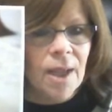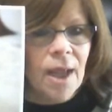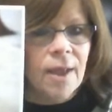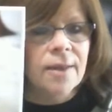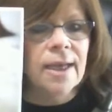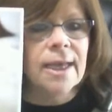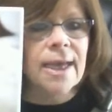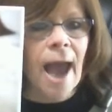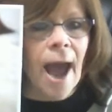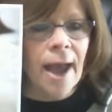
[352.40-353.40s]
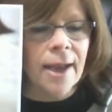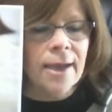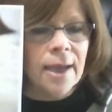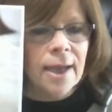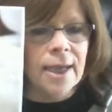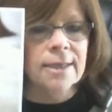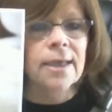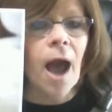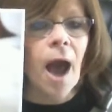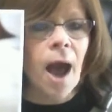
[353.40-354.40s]
The yad
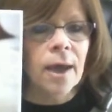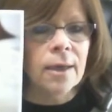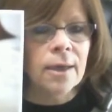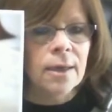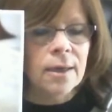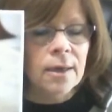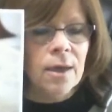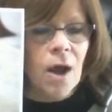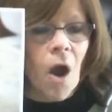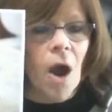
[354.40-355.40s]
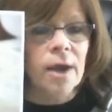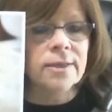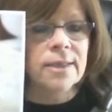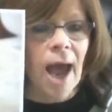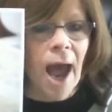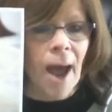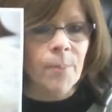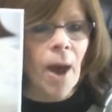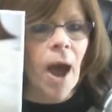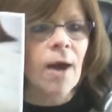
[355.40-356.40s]
is hung on top
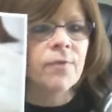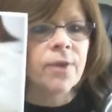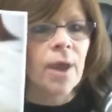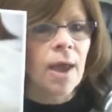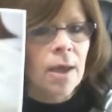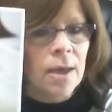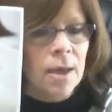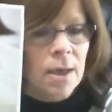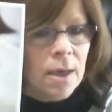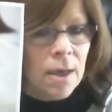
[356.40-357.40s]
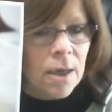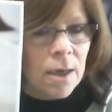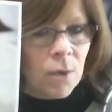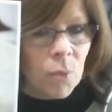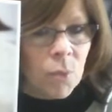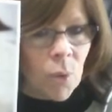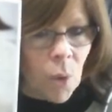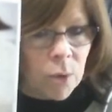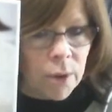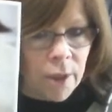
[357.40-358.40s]
of the
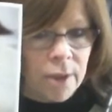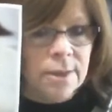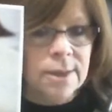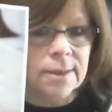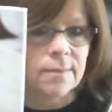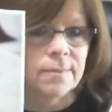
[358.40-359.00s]
rollers